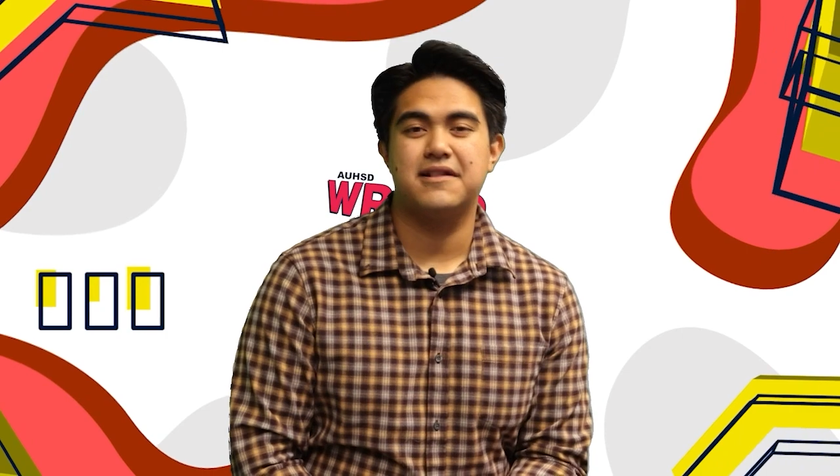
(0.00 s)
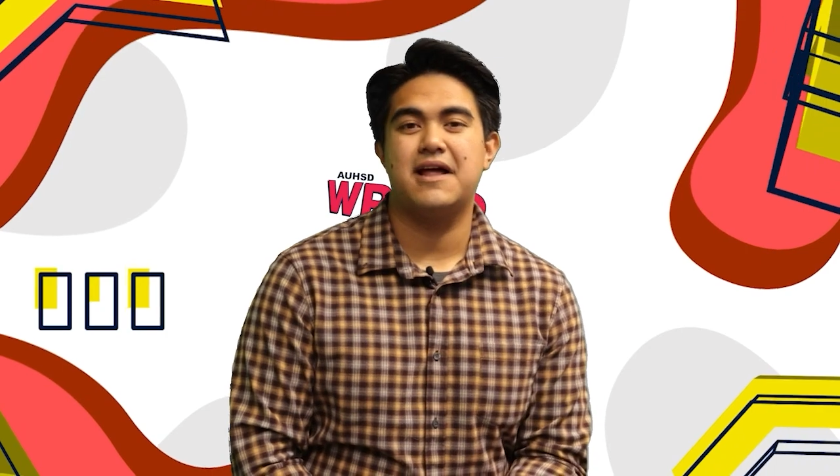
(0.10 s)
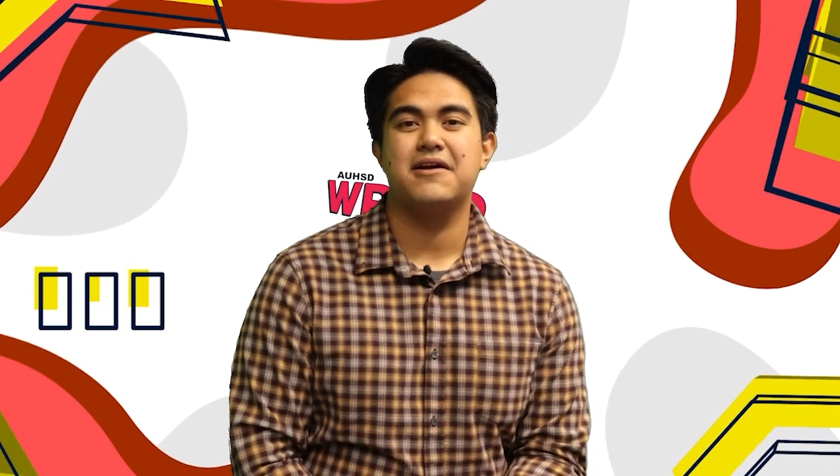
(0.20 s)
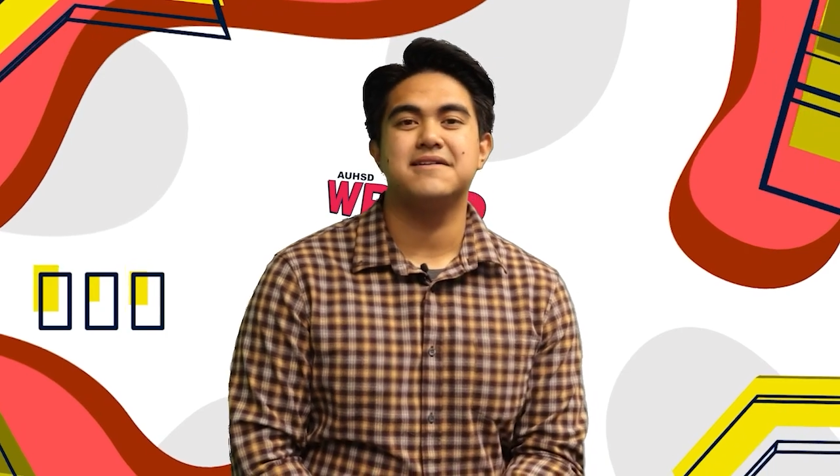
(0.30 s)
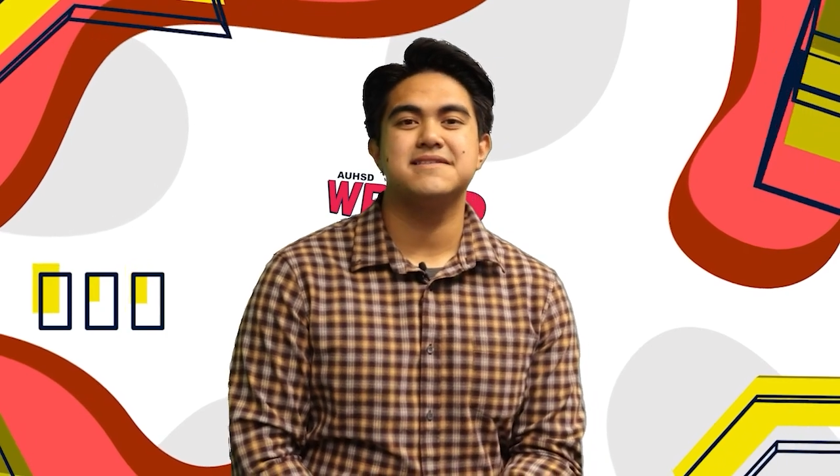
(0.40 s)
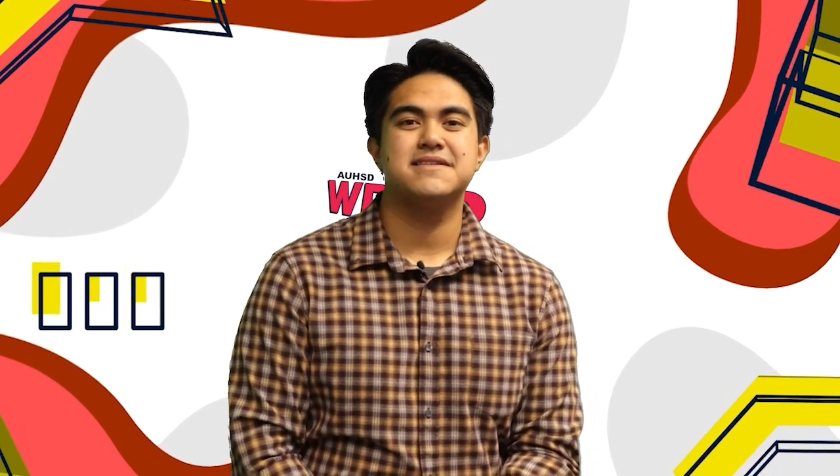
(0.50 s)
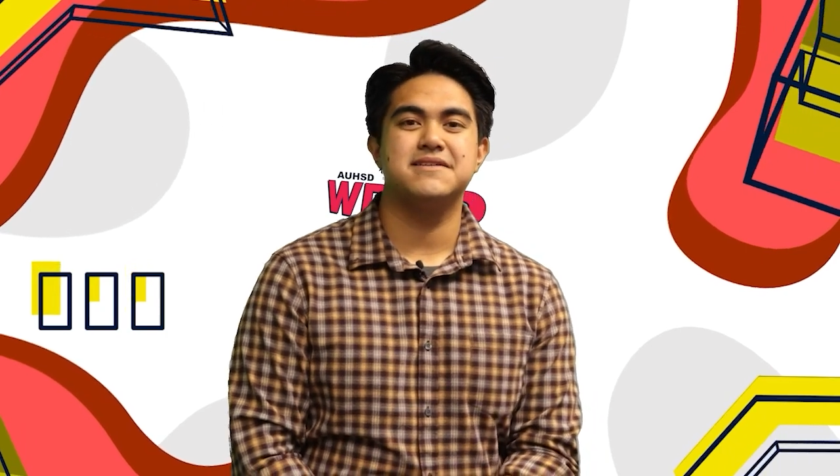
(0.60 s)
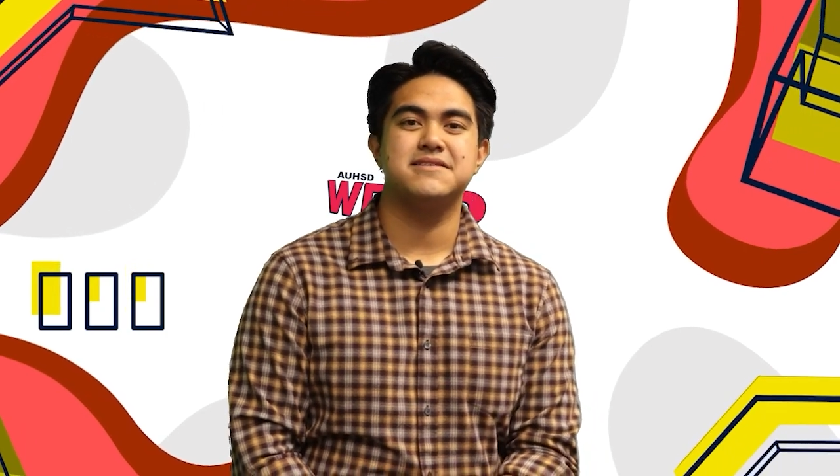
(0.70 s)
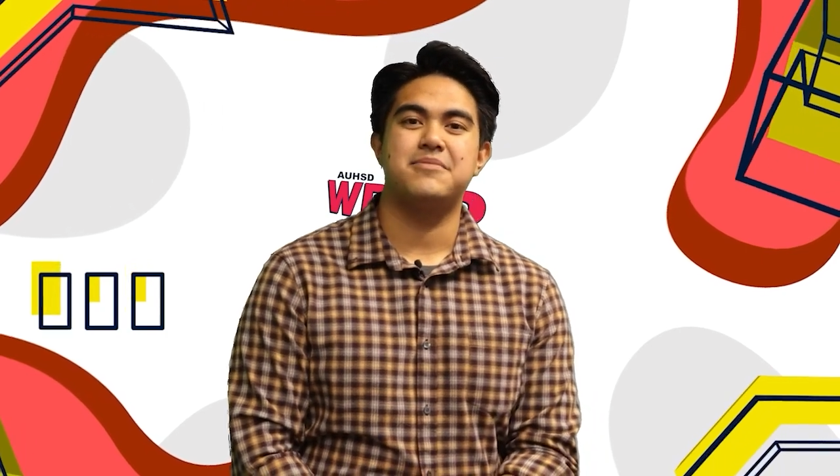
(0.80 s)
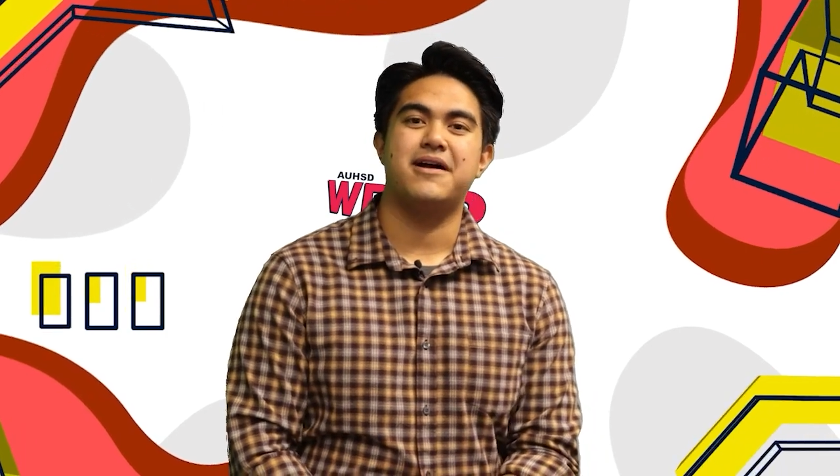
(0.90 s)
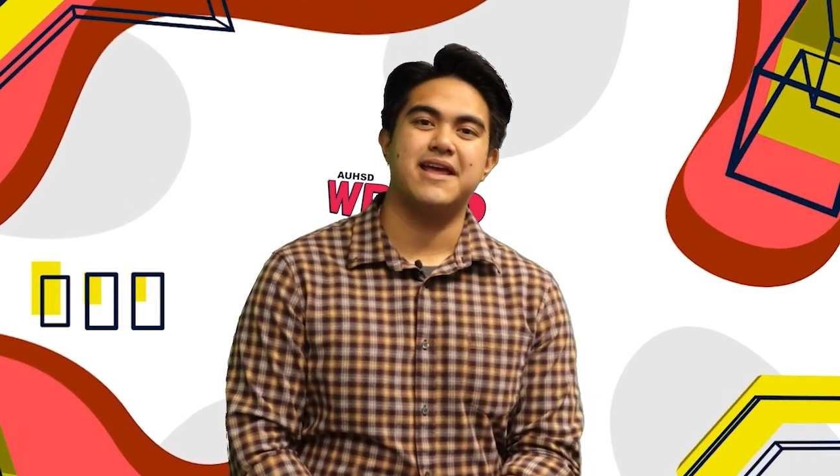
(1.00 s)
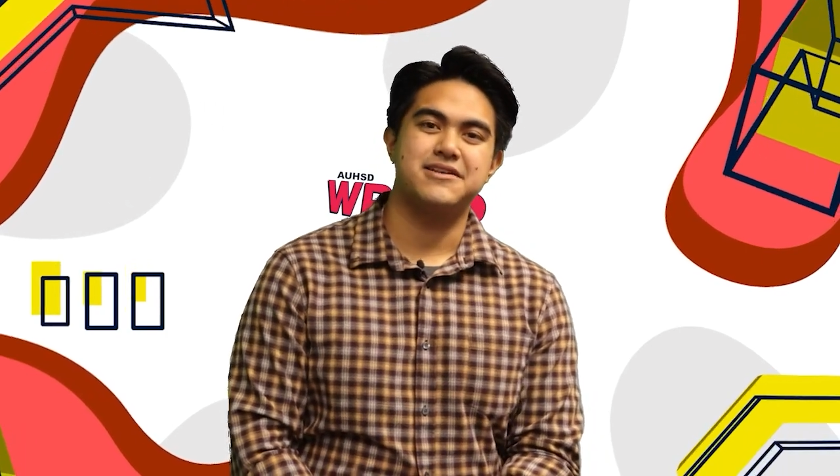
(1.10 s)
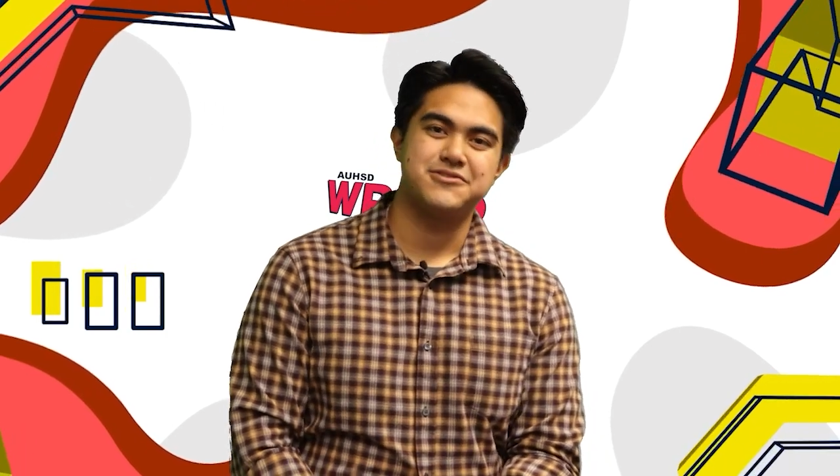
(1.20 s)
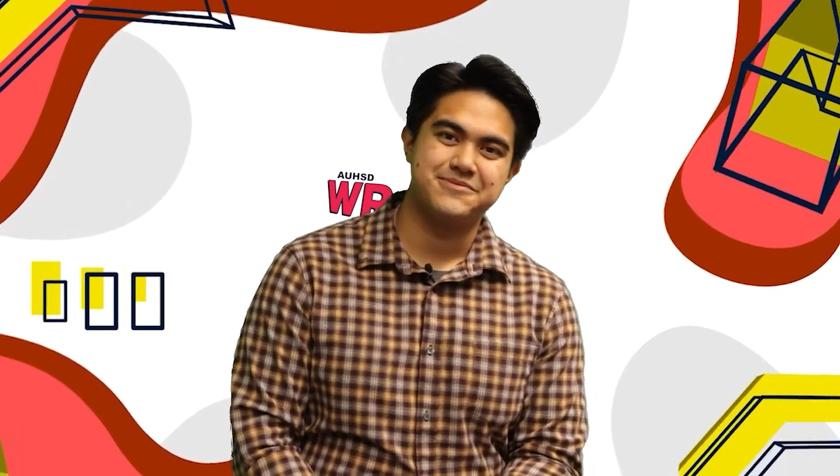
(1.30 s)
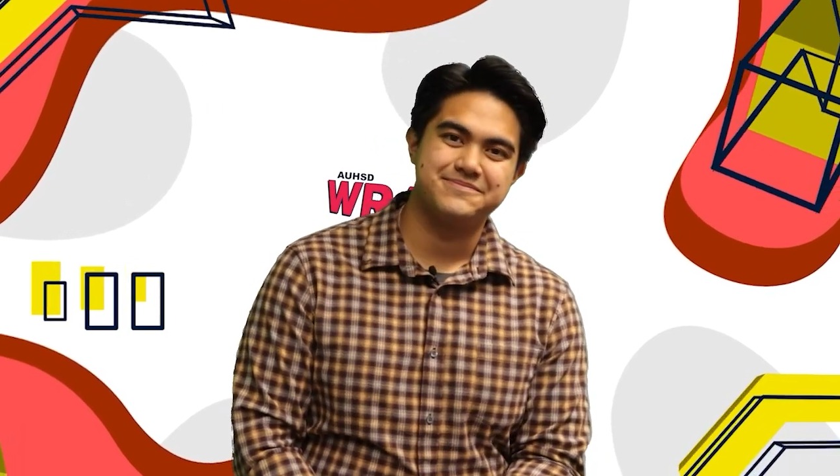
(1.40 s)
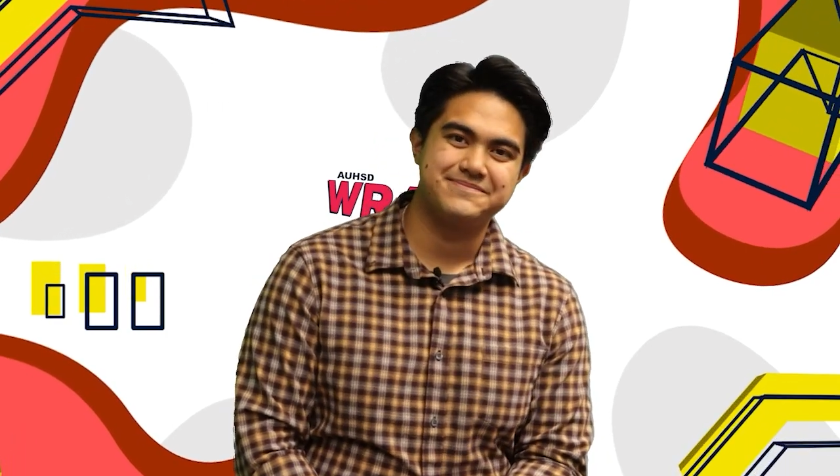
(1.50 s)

allowing us to use their broadcast room.